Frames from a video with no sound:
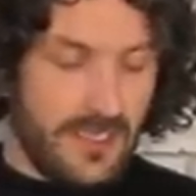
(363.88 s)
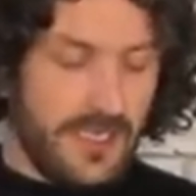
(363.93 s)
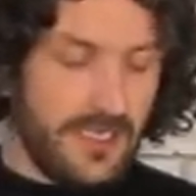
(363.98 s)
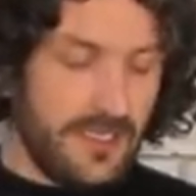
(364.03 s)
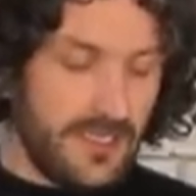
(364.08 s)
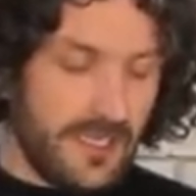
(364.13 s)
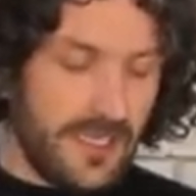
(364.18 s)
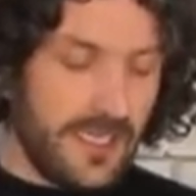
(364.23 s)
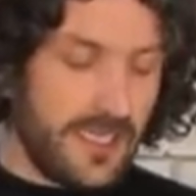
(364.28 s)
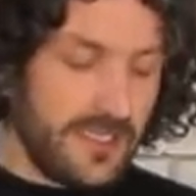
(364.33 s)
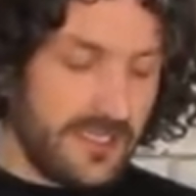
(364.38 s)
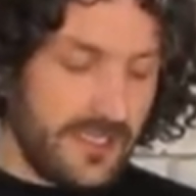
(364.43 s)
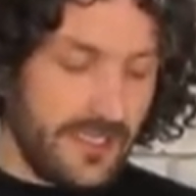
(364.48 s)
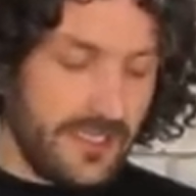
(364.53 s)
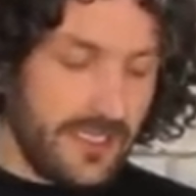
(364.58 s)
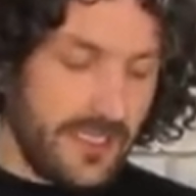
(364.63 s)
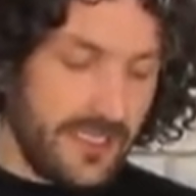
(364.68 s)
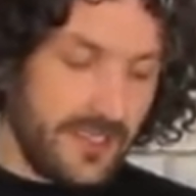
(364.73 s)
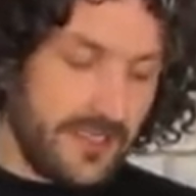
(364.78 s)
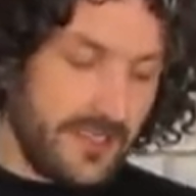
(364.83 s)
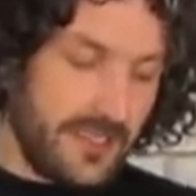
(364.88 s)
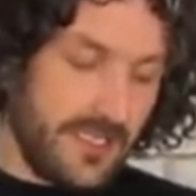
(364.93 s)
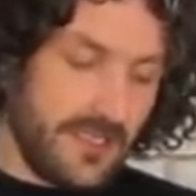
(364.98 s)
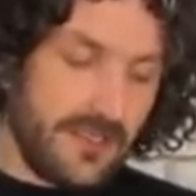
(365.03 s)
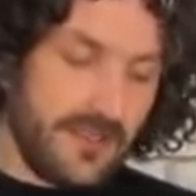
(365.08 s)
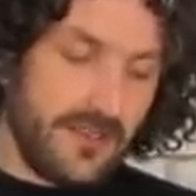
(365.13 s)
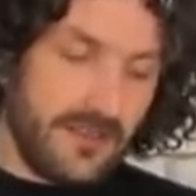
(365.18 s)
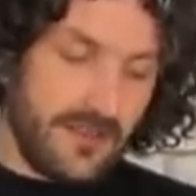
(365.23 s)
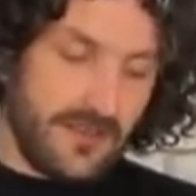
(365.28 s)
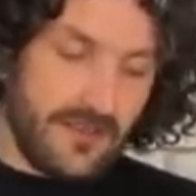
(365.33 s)
And the nice thing is
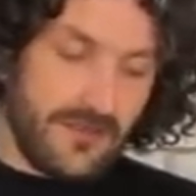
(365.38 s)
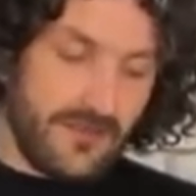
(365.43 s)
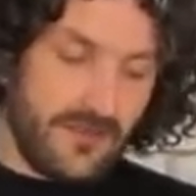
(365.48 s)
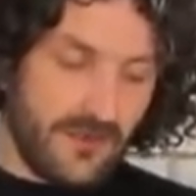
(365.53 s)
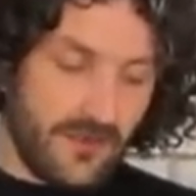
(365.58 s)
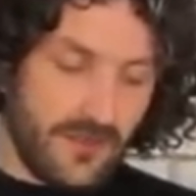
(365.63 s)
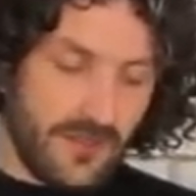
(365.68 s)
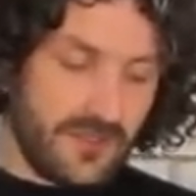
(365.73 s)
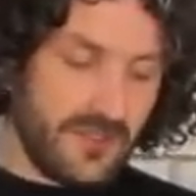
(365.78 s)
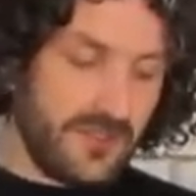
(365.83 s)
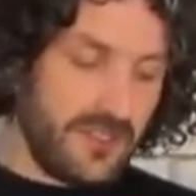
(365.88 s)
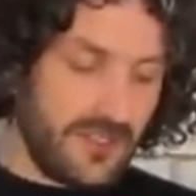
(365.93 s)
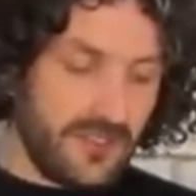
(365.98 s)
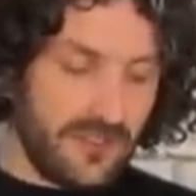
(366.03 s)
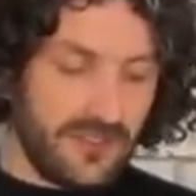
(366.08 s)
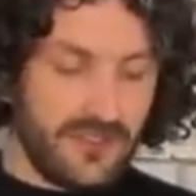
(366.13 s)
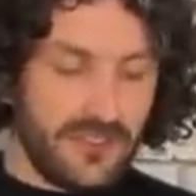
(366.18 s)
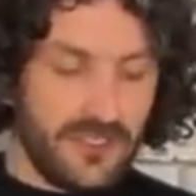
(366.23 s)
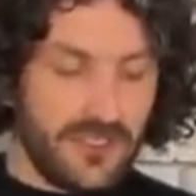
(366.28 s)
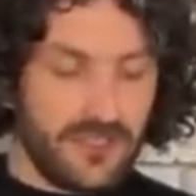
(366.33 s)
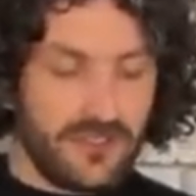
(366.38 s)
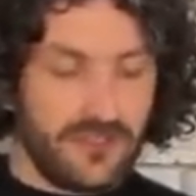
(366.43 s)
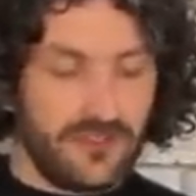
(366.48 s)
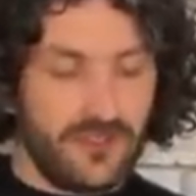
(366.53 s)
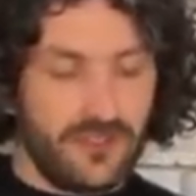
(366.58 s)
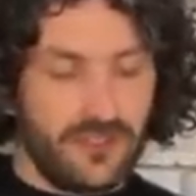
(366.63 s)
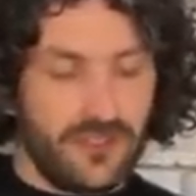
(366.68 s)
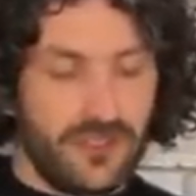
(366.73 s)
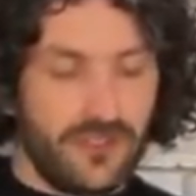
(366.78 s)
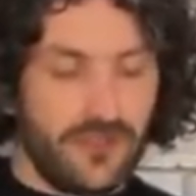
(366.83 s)
that, of course, this is just
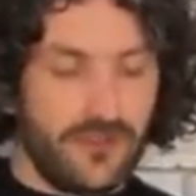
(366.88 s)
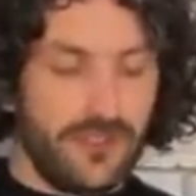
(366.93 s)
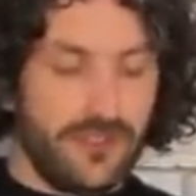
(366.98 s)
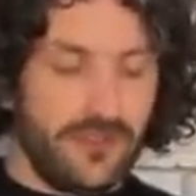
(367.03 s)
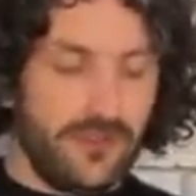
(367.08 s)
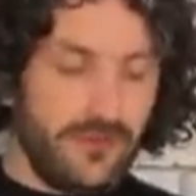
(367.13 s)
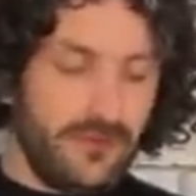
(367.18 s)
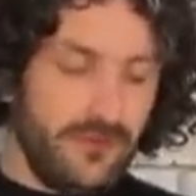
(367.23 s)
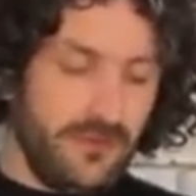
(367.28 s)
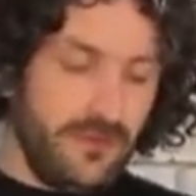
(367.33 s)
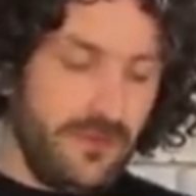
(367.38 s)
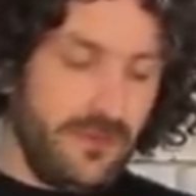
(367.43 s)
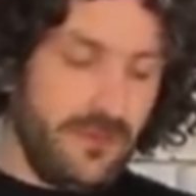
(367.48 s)
to show you,